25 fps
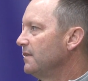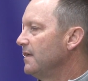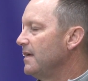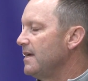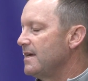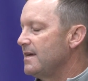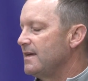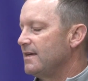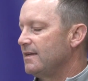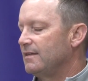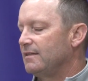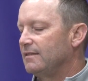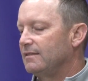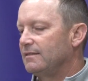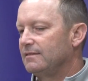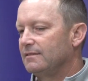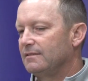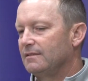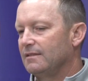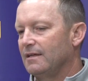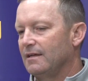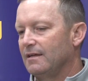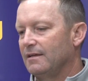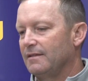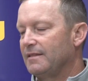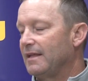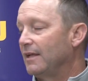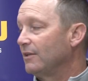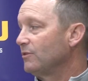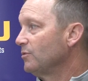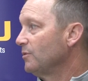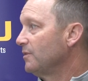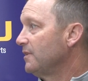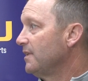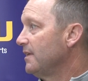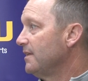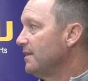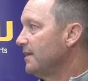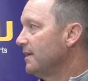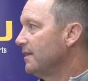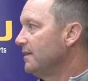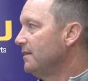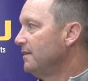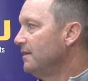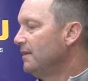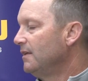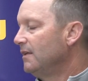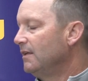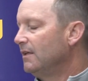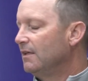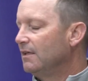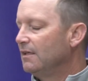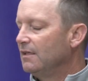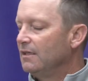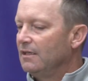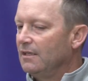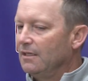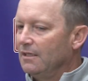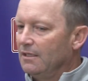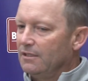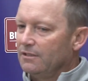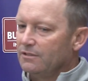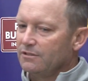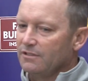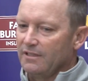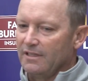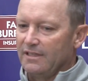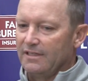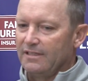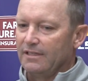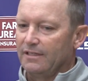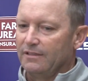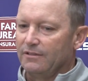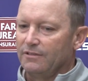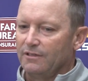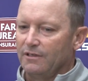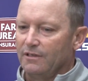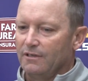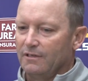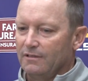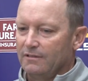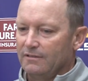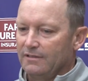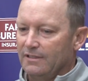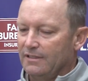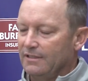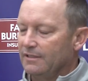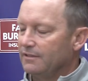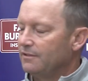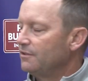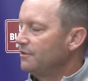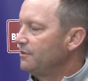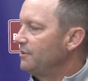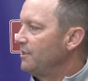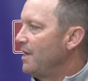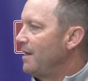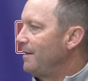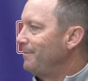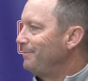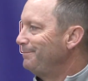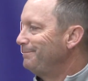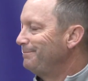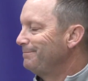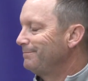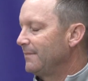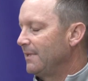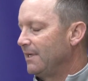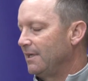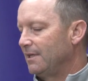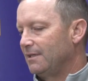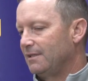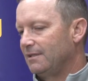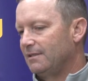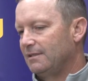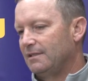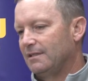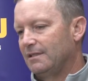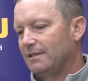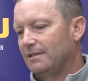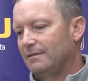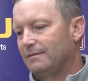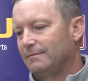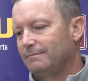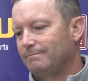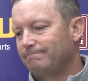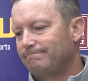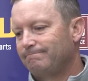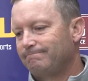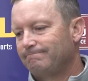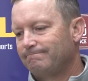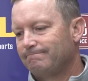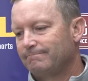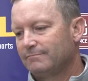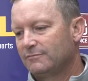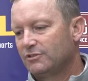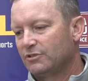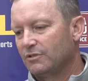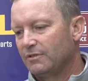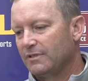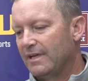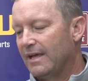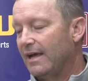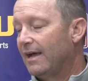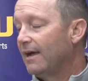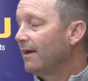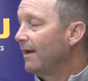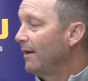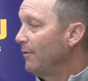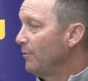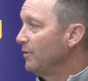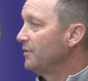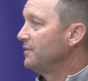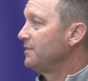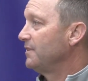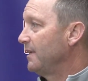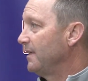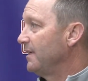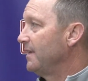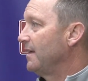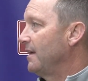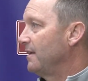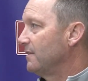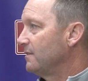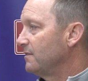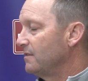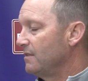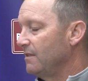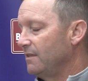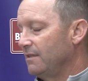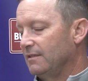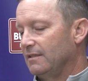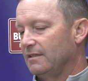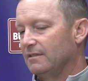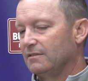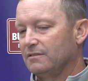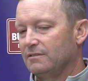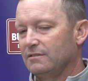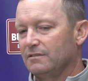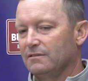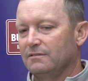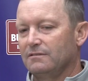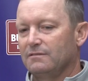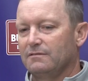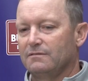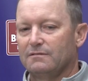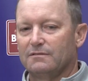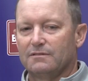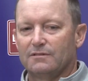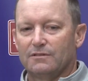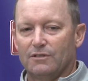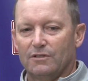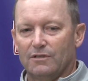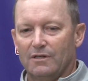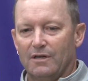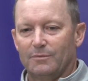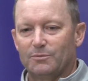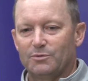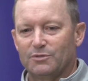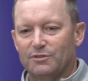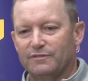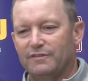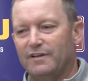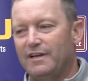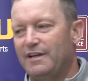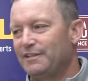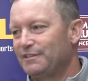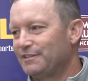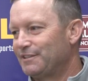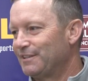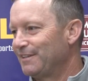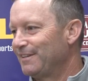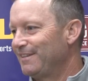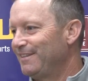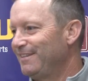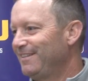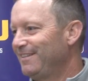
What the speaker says: And that's what they did. So they did their job. And so, yeah, I would say yes, Glenn. That's a good observation.